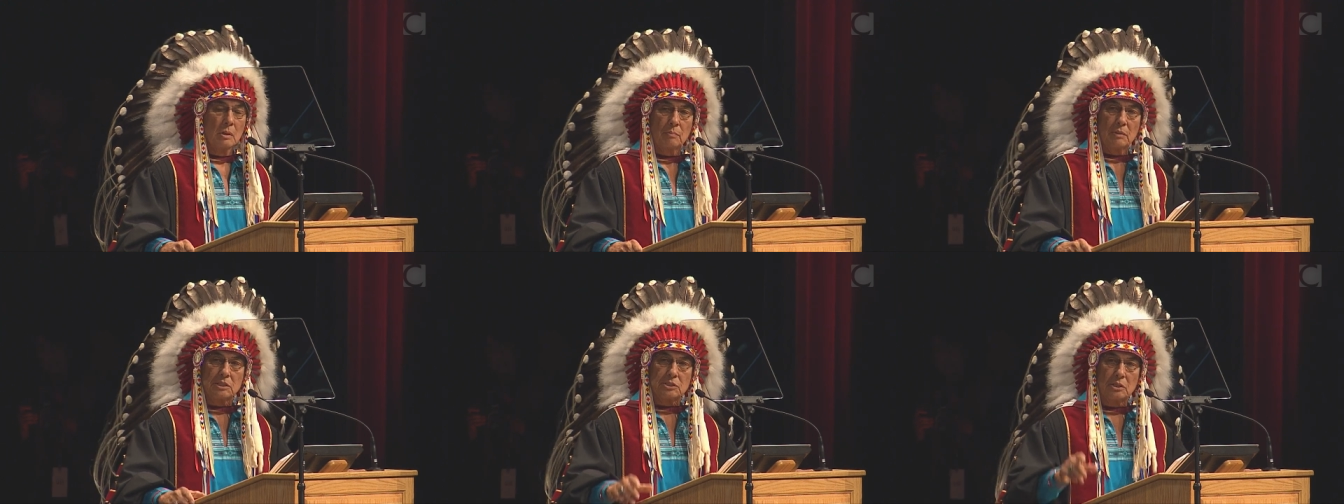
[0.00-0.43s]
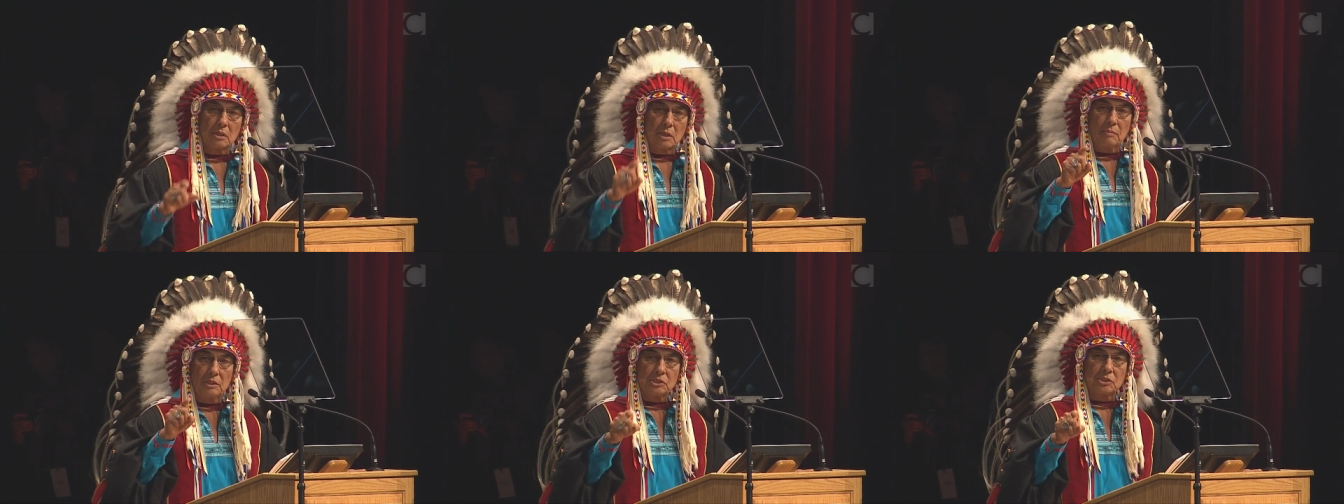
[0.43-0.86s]
Mr.
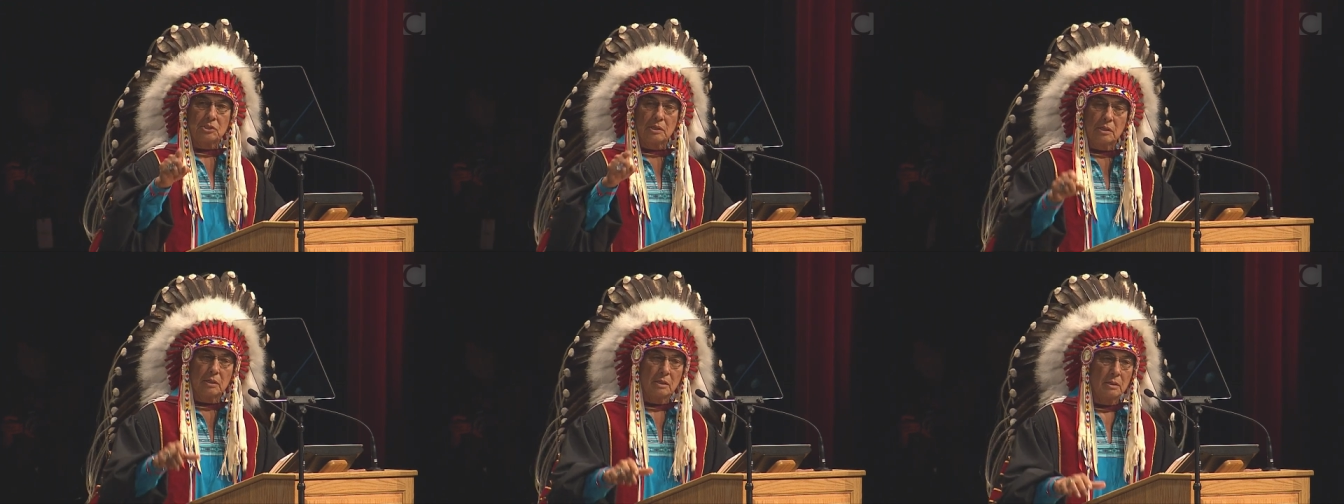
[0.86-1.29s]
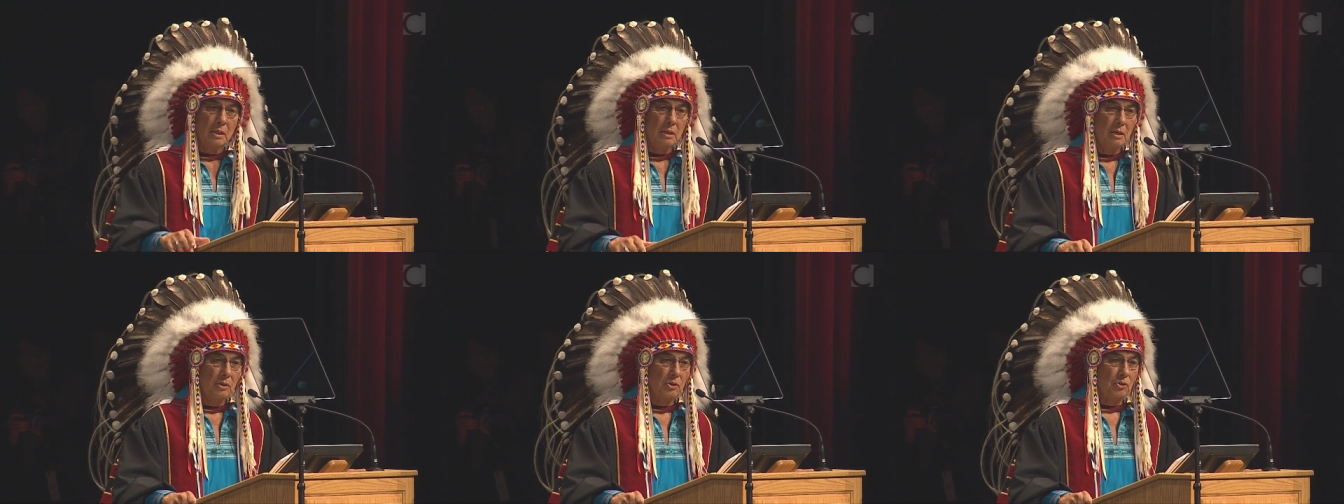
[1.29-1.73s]
Commissioner,
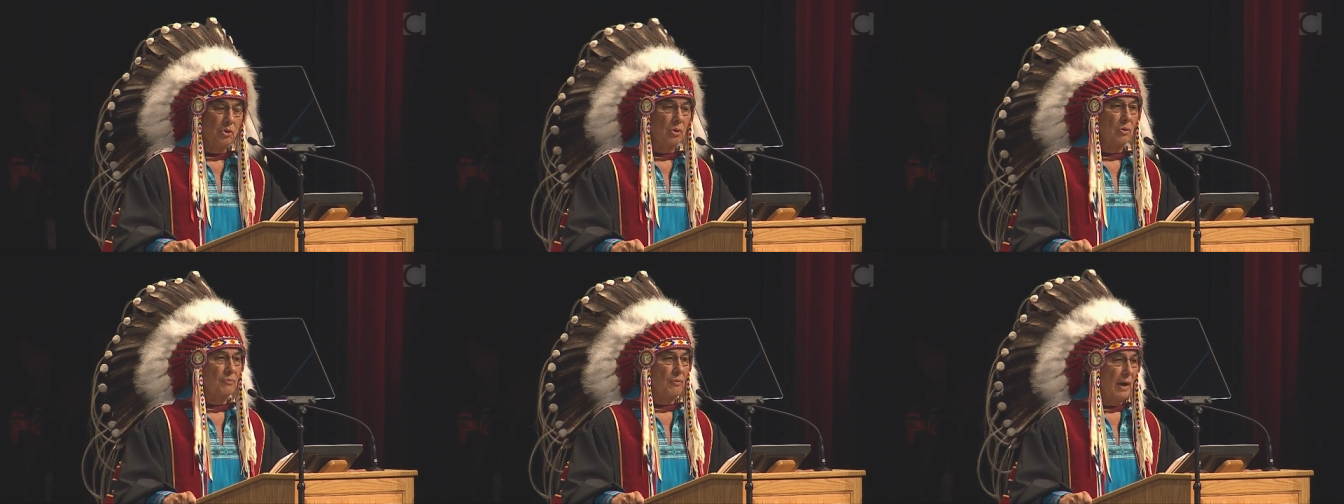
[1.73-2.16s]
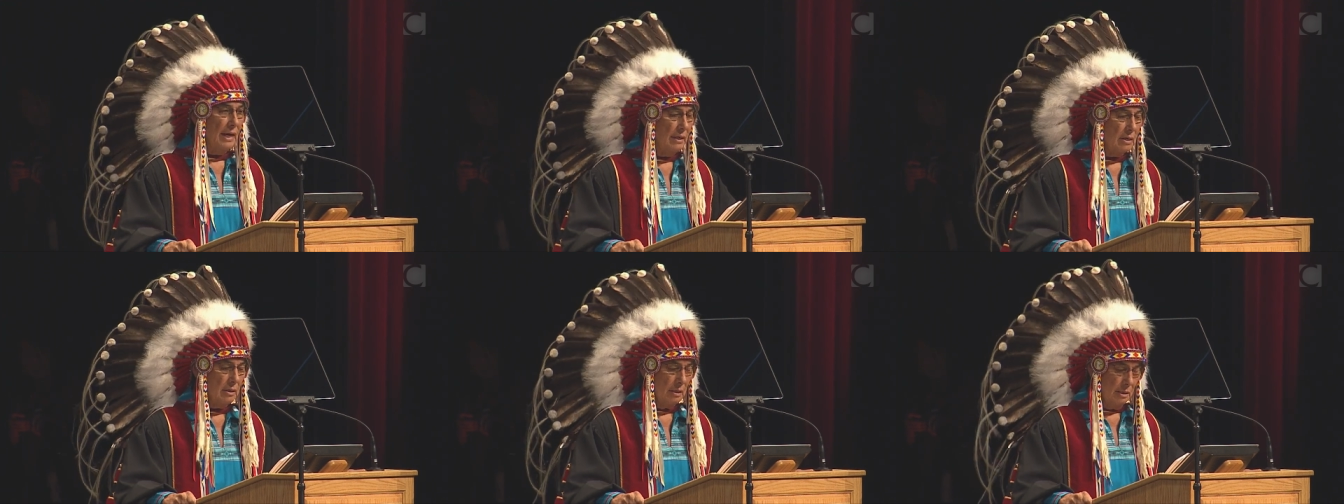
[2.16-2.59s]
you go
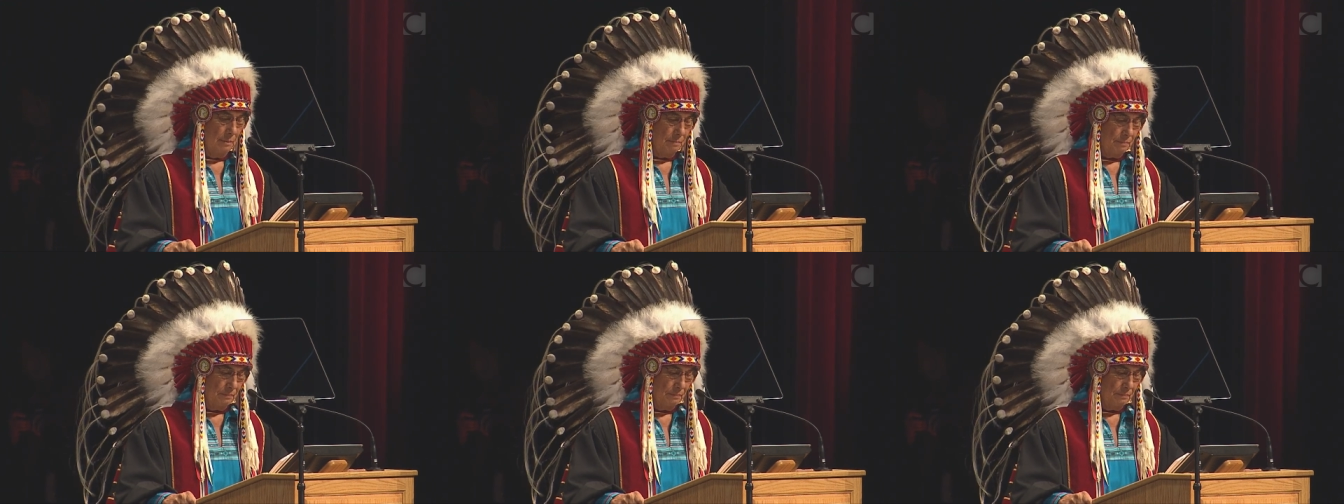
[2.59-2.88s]
find her.